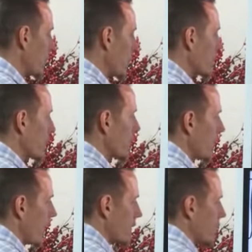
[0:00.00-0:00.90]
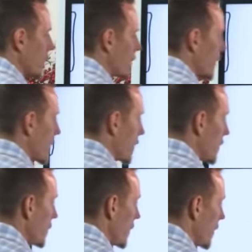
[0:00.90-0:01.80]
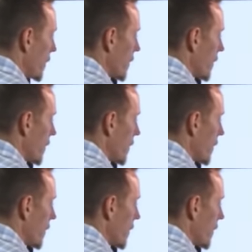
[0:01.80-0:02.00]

work with a doctor if you're going to do this